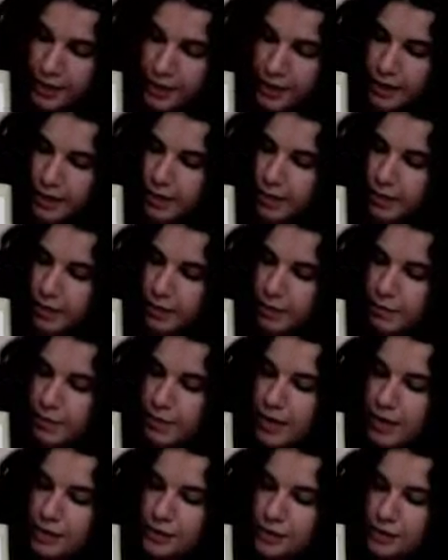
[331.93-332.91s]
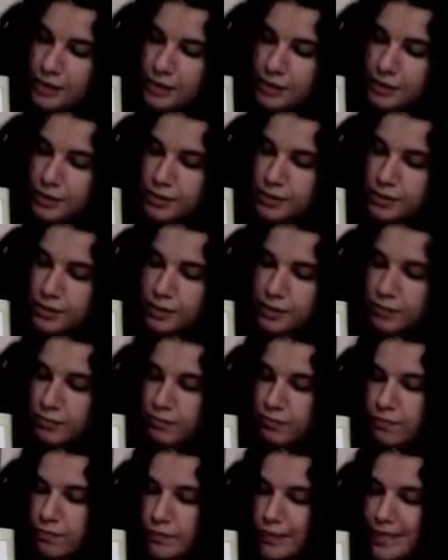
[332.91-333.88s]
and imagine
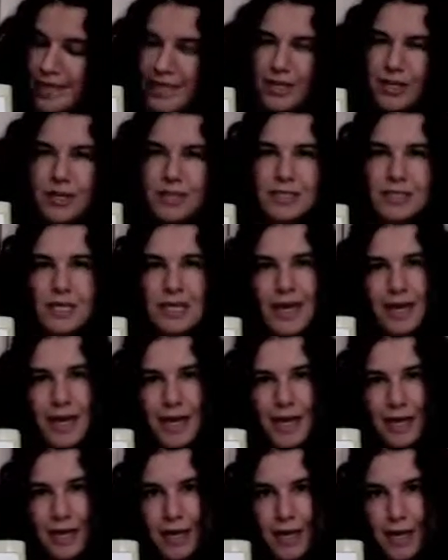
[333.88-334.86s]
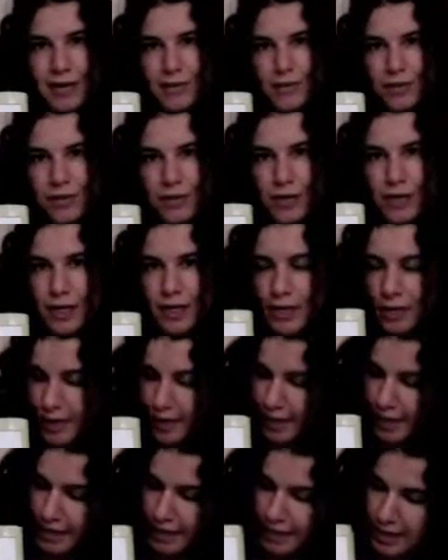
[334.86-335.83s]
that there's an A after it,
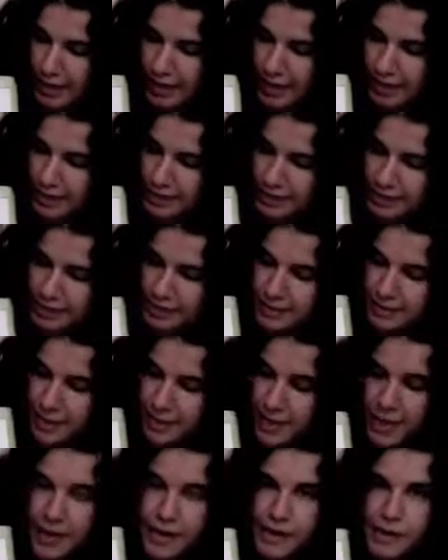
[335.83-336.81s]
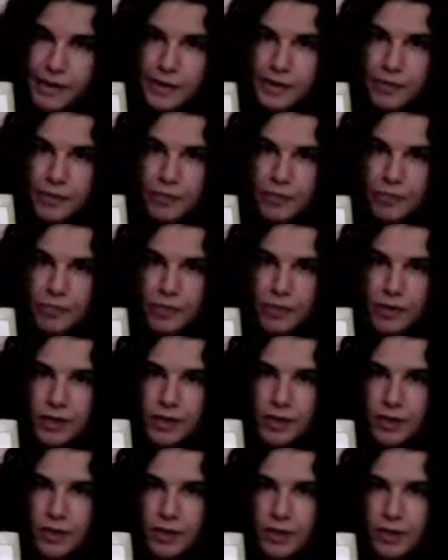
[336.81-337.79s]
like an S-A.
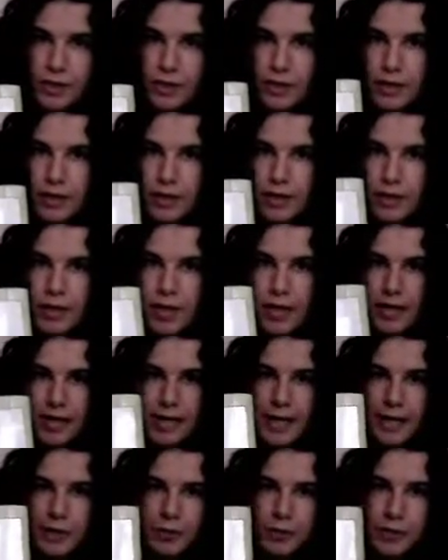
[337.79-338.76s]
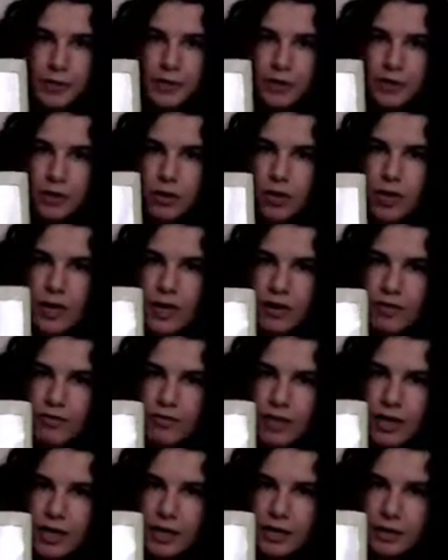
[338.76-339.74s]
Again, we don't
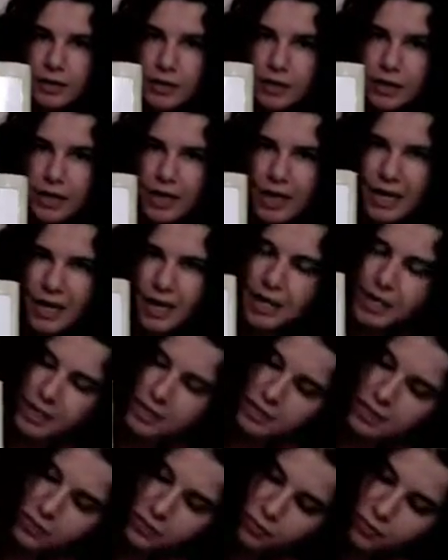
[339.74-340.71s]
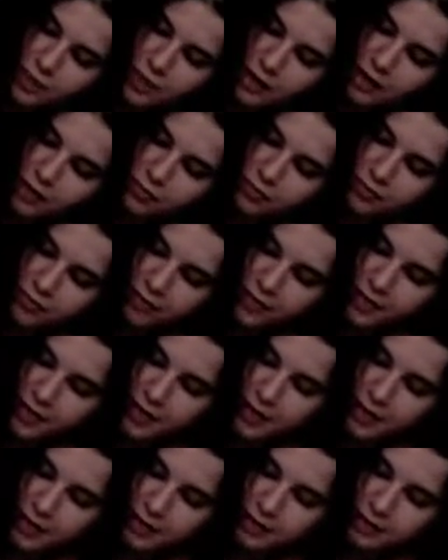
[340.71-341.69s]
have like the A's, we have the
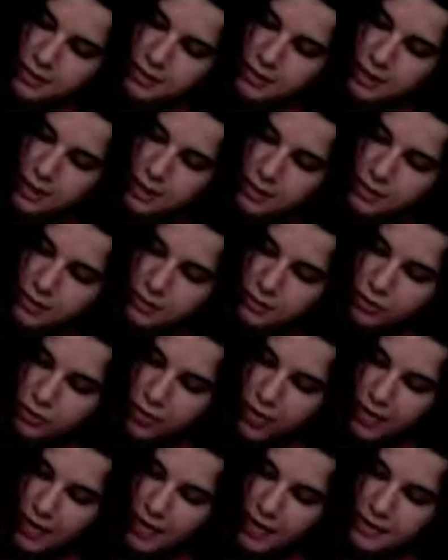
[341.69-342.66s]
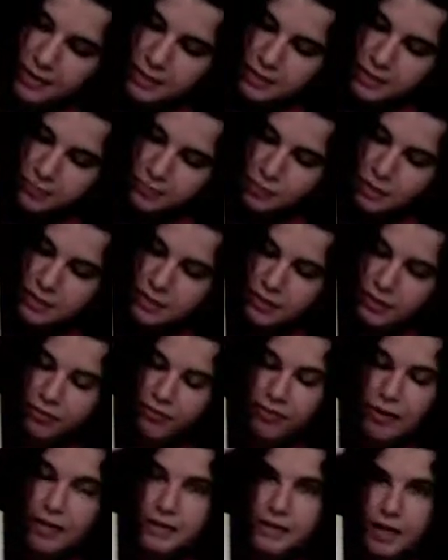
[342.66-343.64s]
fatha instead. So S plus
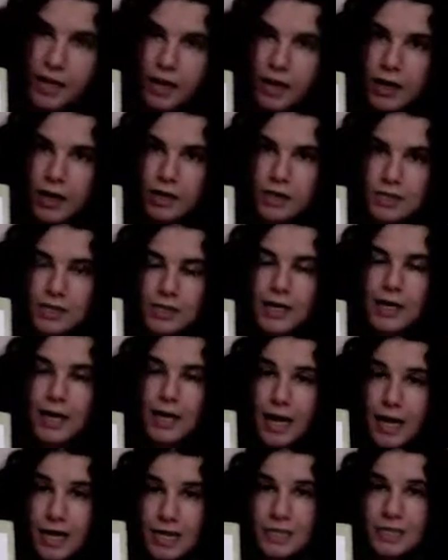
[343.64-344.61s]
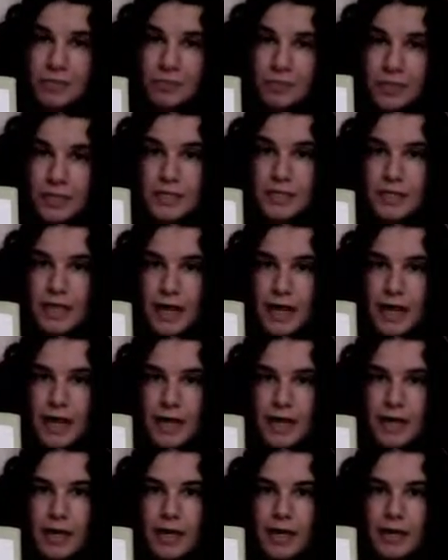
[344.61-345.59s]
the fatha, it's like S plus
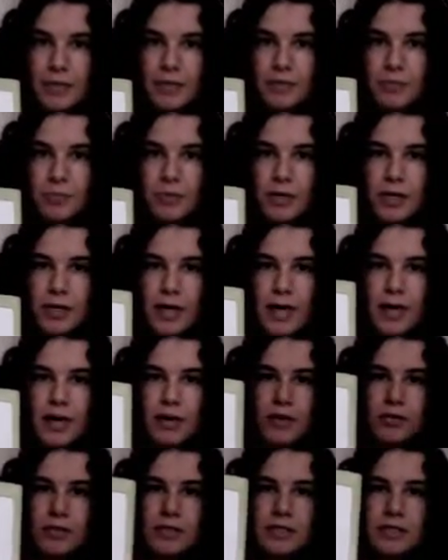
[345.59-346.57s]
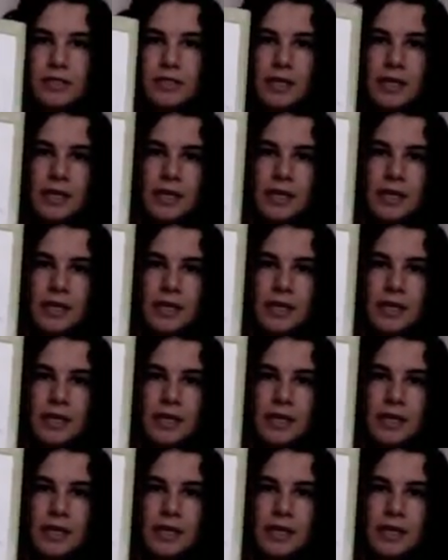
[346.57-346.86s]
A, and it's pronounced